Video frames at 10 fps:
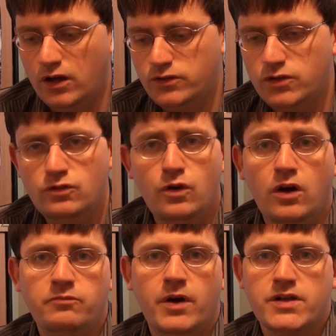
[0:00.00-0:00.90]
two
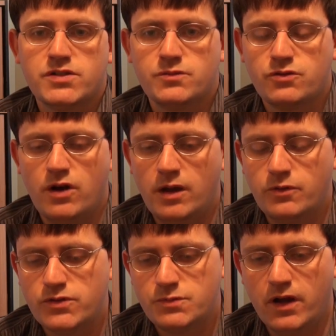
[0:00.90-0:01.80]
of my
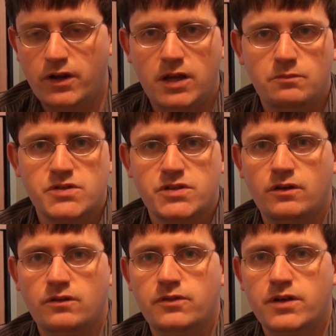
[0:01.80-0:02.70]
subscribers by the names
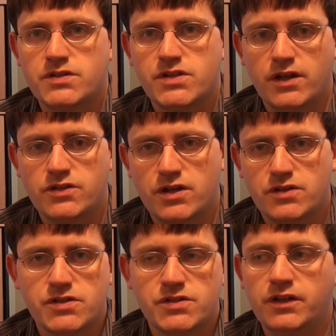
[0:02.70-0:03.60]
of Sega
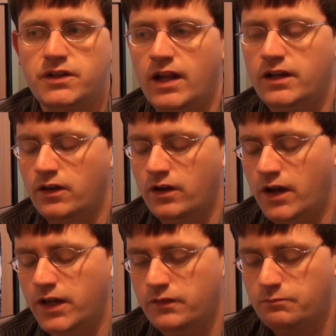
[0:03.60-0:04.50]
Genesis
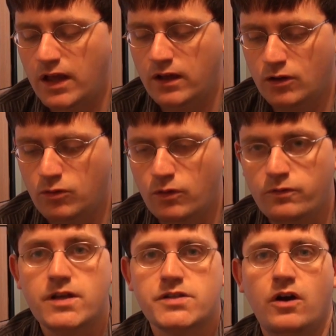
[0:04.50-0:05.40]
1989 and
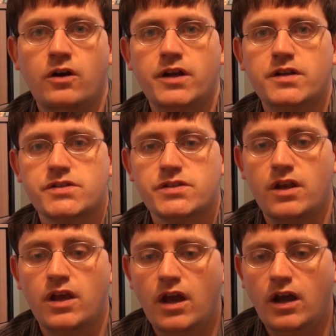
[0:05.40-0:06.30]
Quofeza Arias
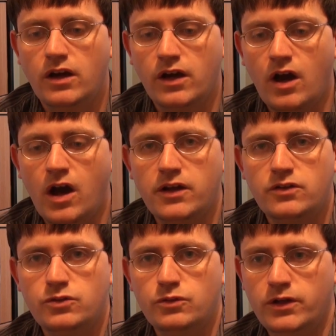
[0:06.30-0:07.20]
got
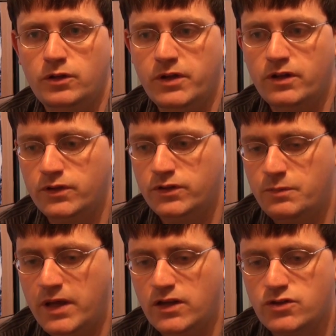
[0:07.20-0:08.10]
into a little bit of a
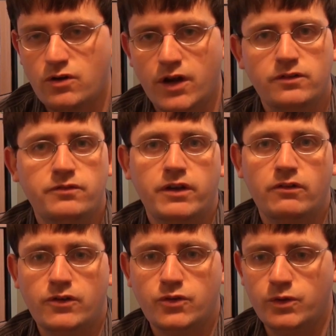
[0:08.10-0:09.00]
debate trying to
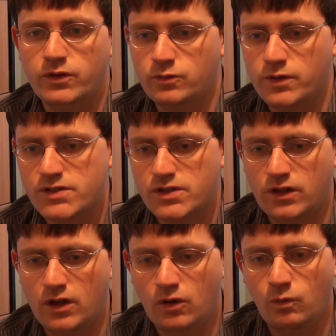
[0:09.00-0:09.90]
figure out the real reason
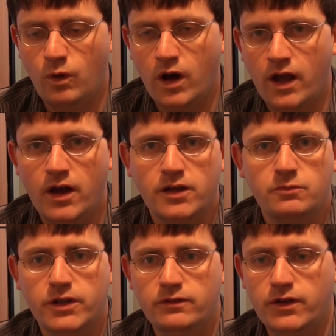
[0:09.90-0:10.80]
why I
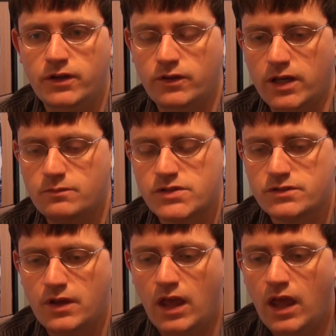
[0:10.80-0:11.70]
complete video games.